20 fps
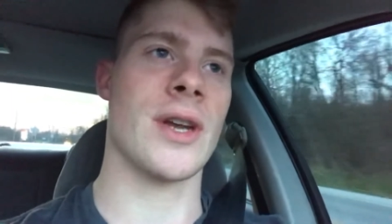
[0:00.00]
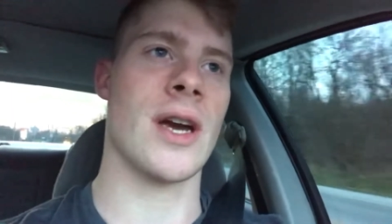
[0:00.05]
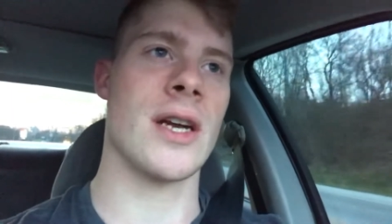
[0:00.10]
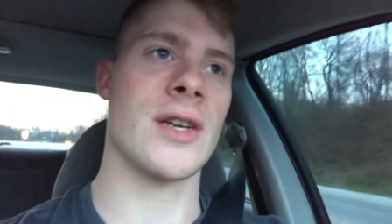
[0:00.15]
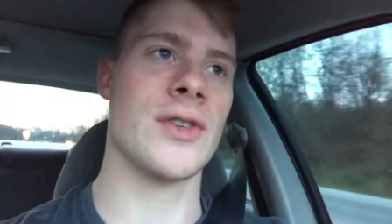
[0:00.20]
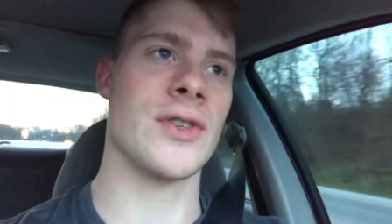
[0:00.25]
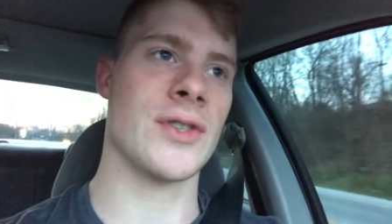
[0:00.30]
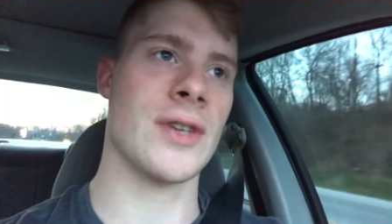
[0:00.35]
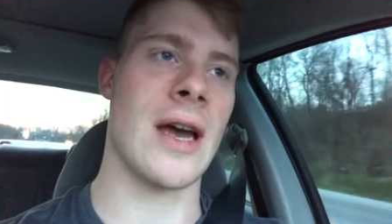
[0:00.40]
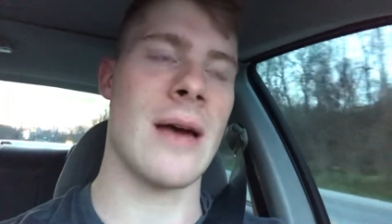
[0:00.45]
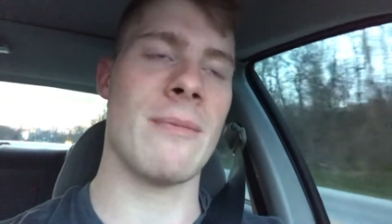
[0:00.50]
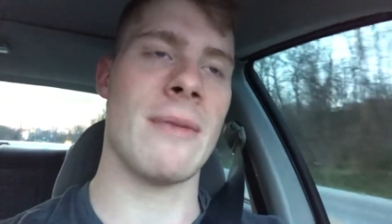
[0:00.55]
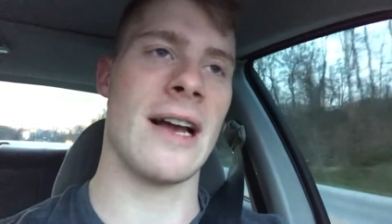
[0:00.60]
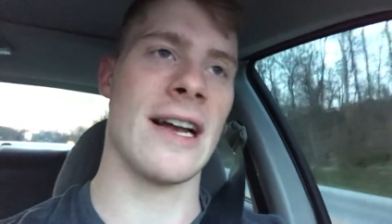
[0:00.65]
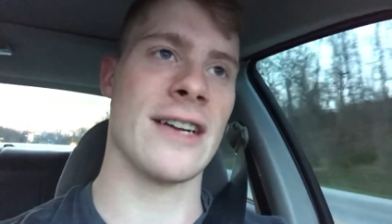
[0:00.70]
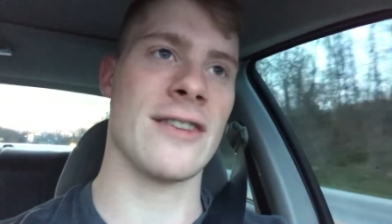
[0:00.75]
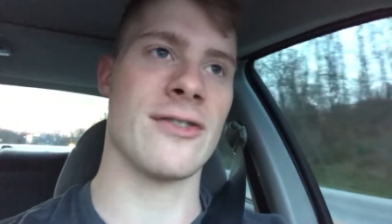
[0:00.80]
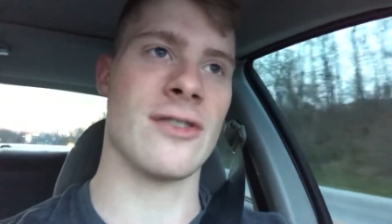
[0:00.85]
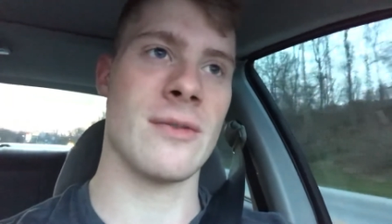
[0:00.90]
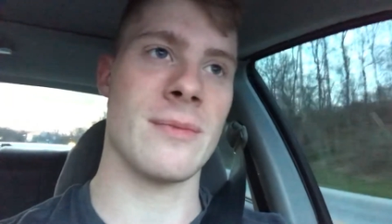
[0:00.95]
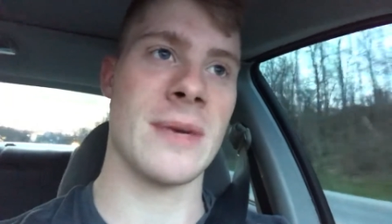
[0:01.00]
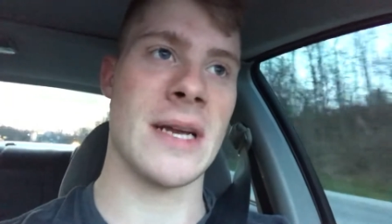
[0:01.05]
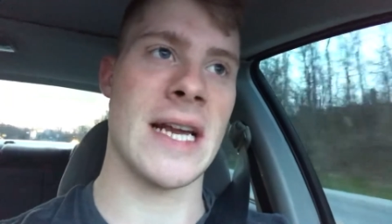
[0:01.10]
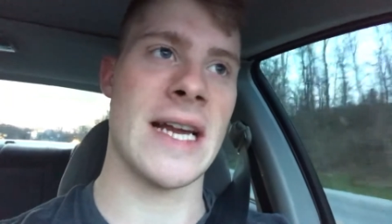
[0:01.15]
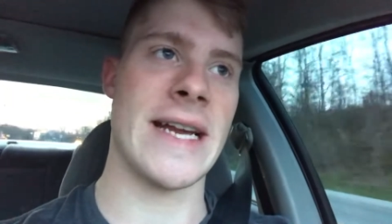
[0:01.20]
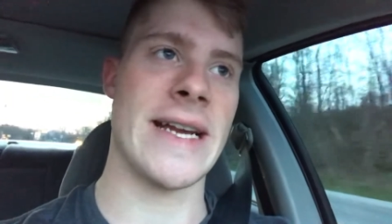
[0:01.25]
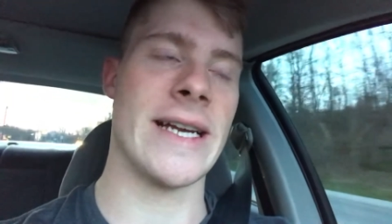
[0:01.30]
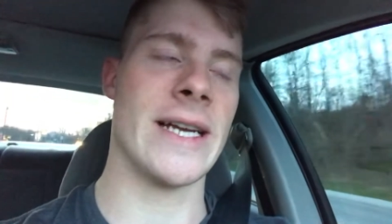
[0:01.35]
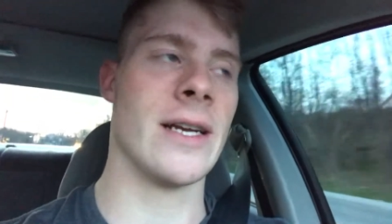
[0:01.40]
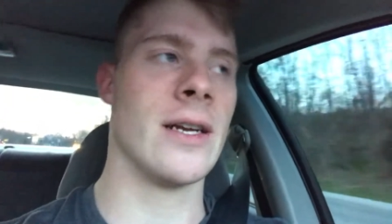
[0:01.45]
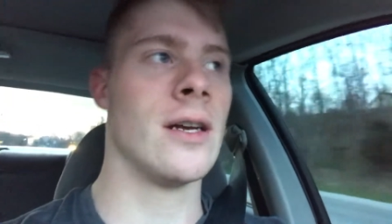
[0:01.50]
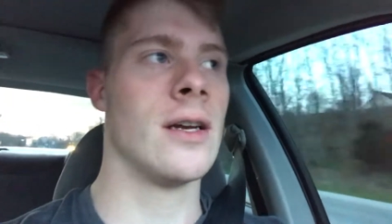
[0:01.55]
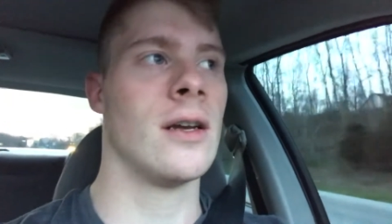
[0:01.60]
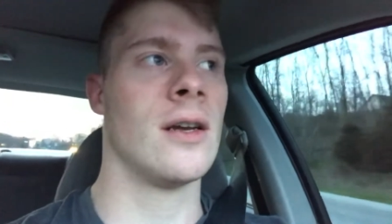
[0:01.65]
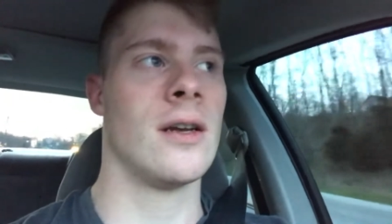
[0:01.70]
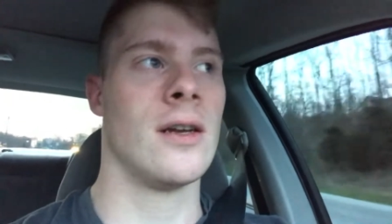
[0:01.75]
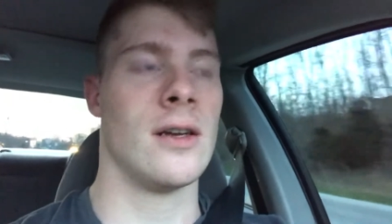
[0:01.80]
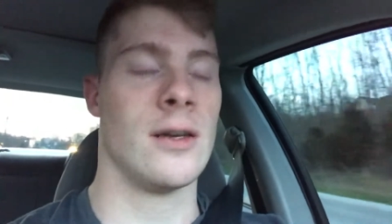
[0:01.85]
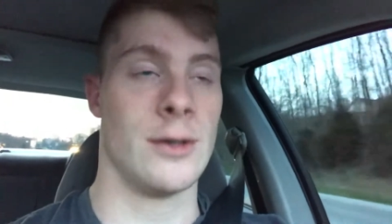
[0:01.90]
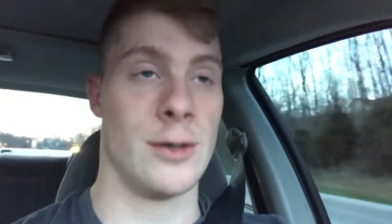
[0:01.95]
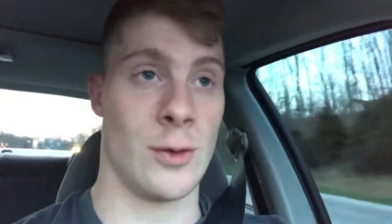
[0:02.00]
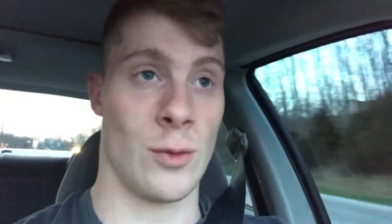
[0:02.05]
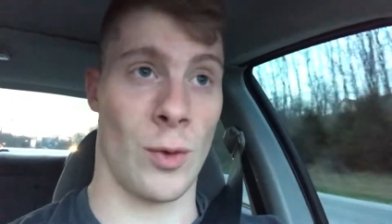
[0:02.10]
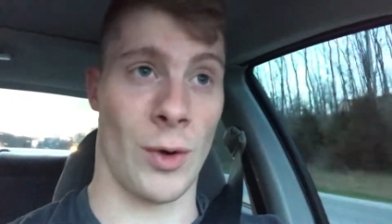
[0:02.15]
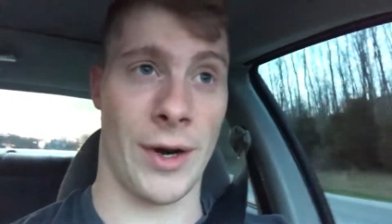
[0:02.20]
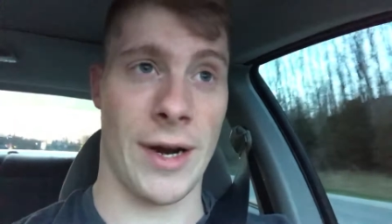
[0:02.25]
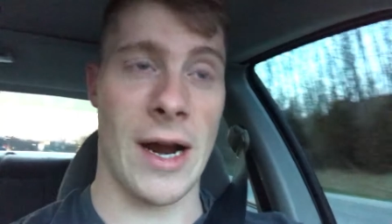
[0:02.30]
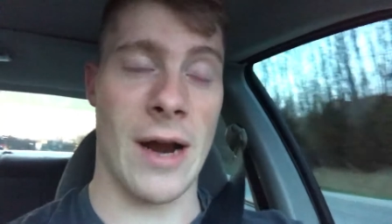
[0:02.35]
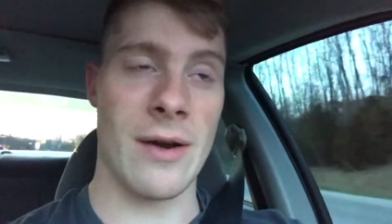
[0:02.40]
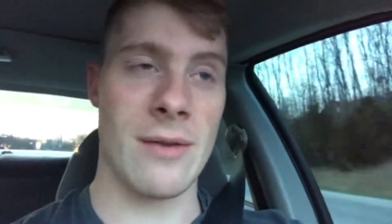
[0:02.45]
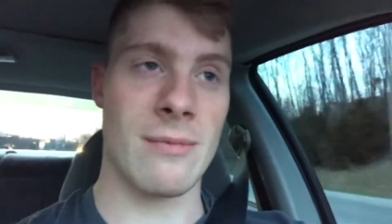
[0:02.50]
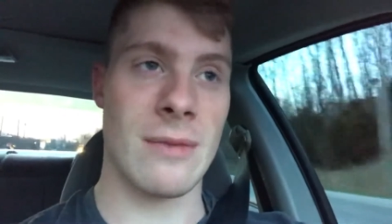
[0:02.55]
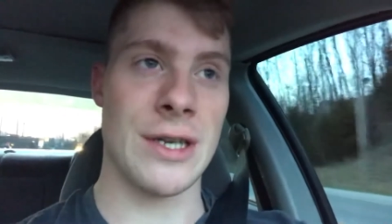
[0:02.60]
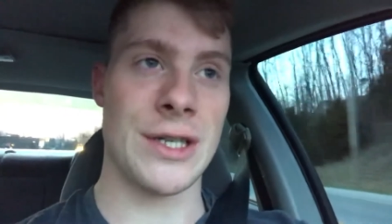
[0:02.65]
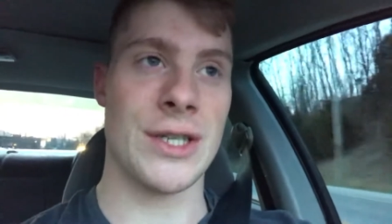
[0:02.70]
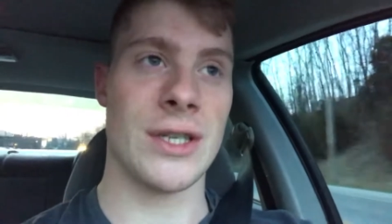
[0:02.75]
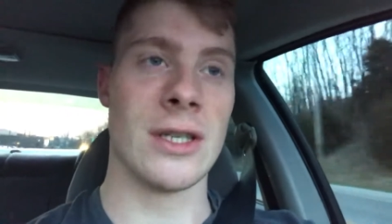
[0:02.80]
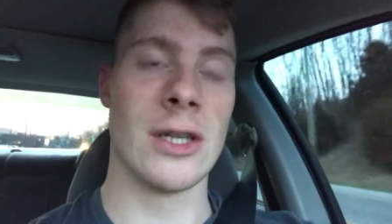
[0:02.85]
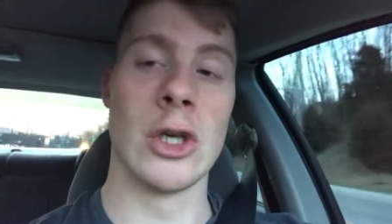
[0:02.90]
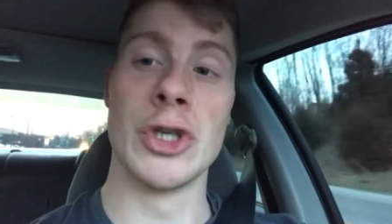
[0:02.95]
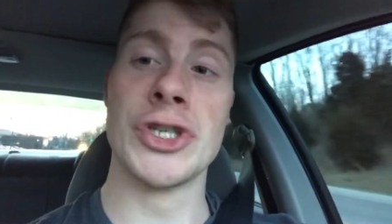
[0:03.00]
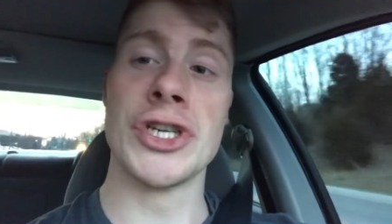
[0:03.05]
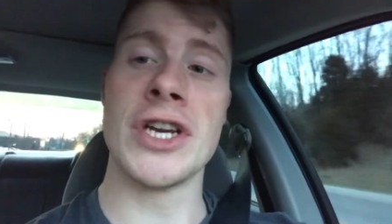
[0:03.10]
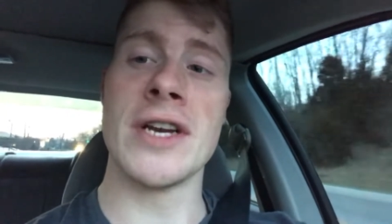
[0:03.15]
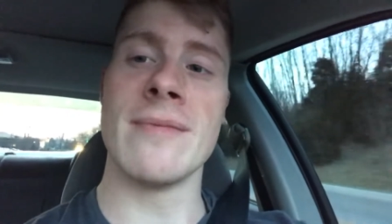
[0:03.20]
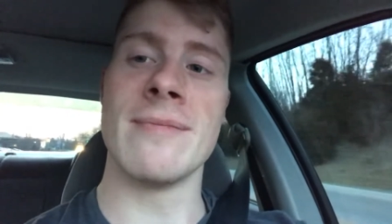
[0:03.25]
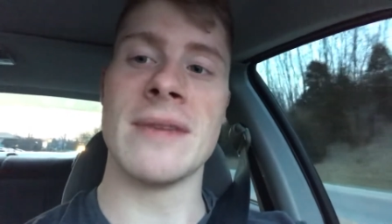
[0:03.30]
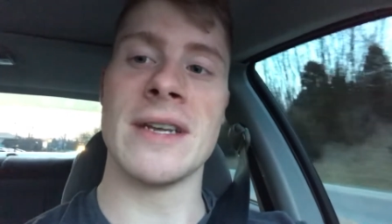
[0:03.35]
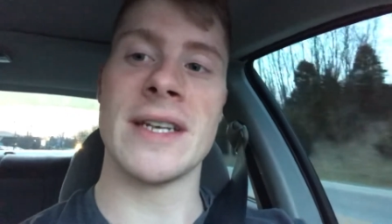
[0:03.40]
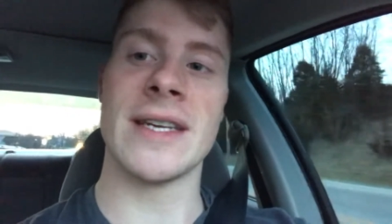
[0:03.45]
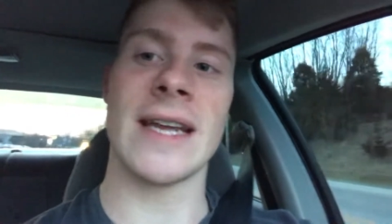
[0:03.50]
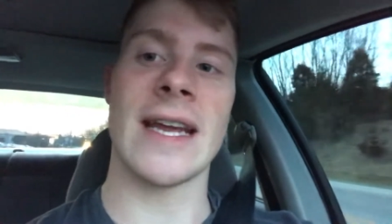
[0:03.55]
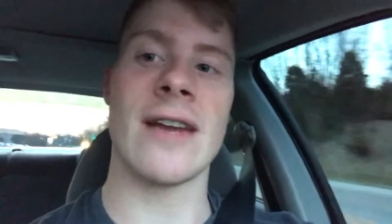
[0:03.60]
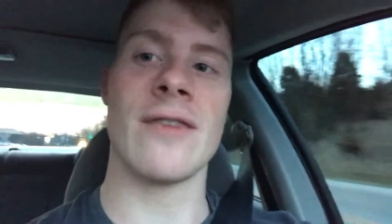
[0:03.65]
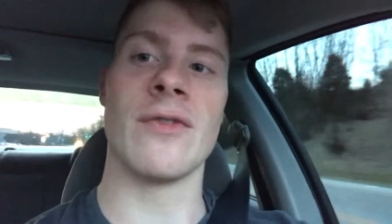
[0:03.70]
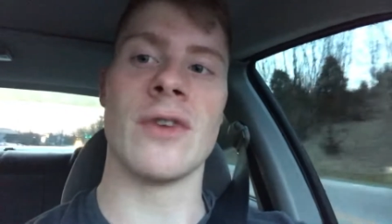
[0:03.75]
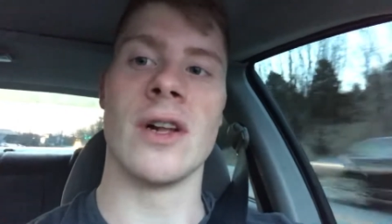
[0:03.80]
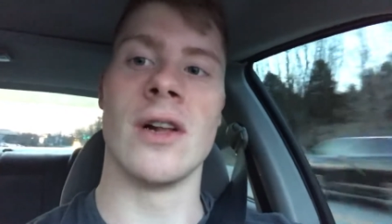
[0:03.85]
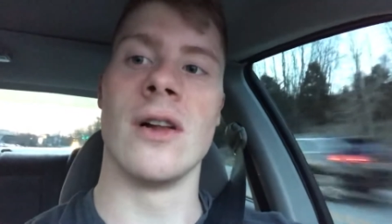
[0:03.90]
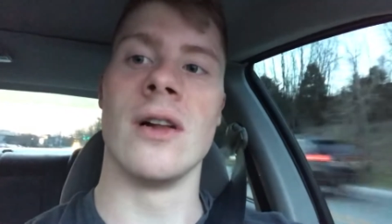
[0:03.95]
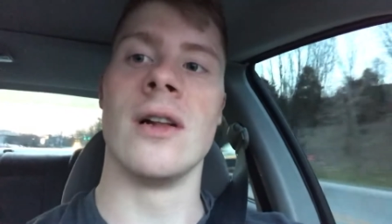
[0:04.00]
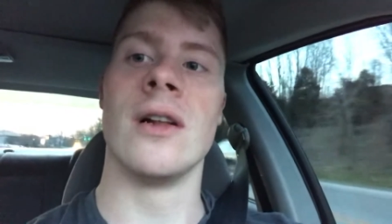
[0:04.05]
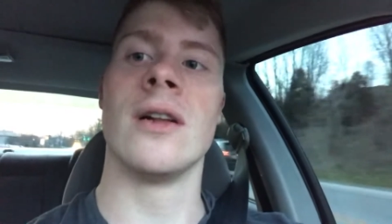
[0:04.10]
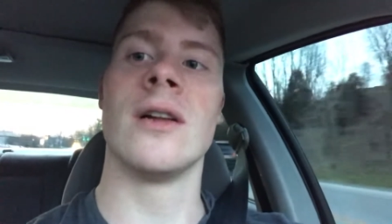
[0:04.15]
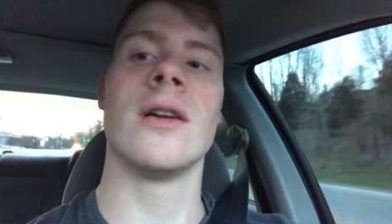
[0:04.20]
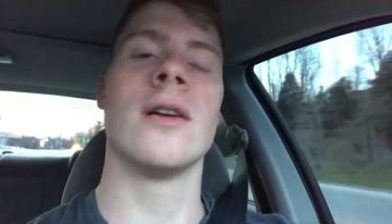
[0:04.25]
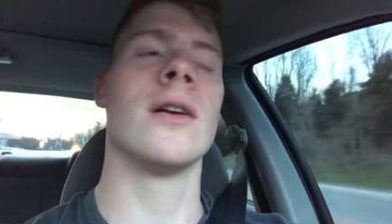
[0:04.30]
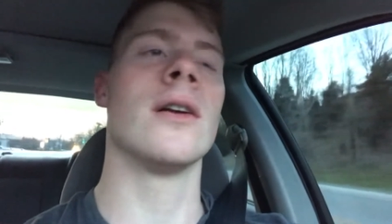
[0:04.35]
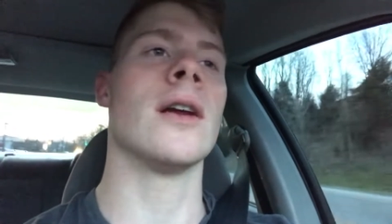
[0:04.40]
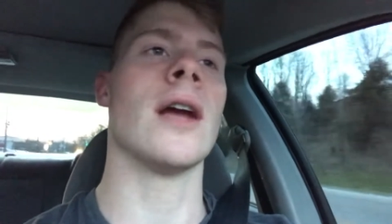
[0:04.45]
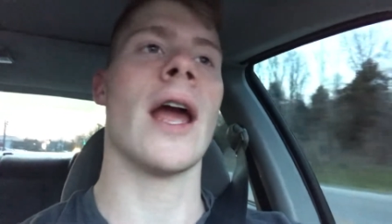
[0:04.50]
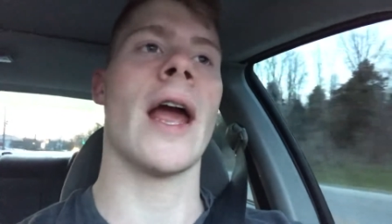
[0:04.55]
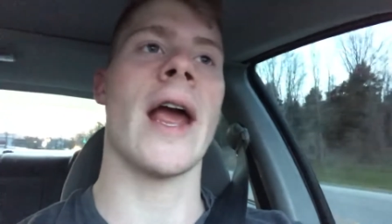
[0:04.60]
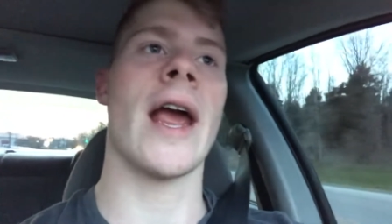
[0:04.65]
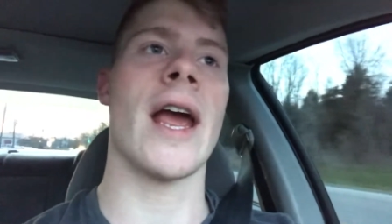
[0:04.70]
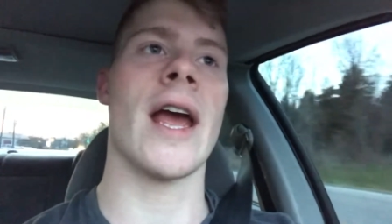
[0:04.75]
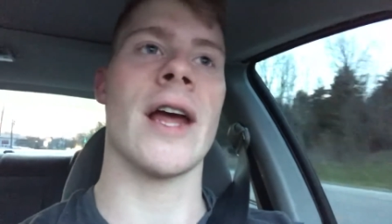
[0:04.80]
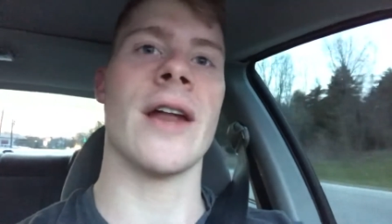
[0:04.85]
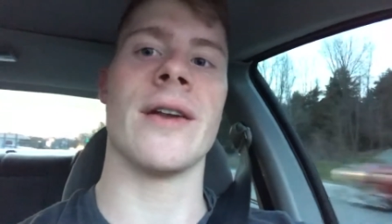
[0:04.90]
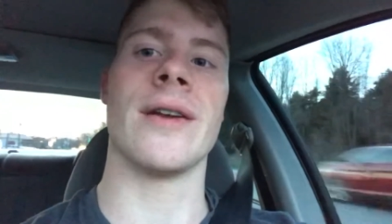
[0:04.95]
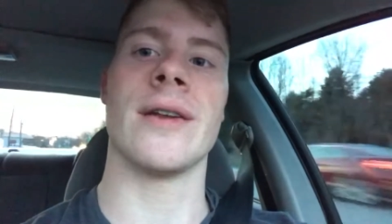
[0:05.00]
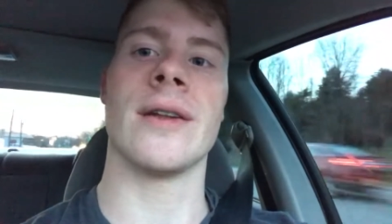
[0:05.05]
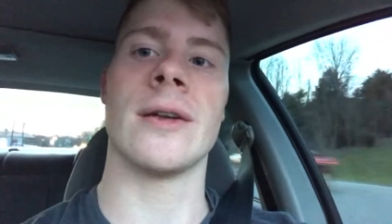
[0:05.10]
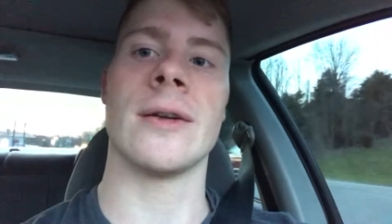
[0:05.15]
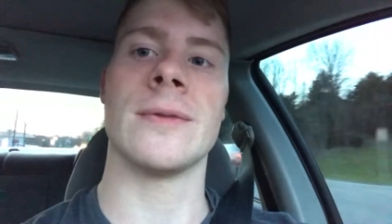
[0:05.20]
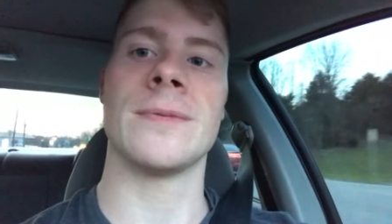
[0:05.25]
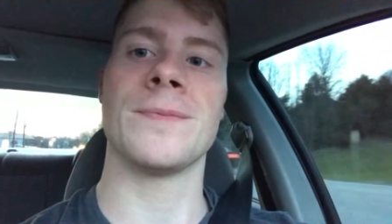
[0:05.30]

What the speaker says: I just got back from a workout at my little gym in Danville, and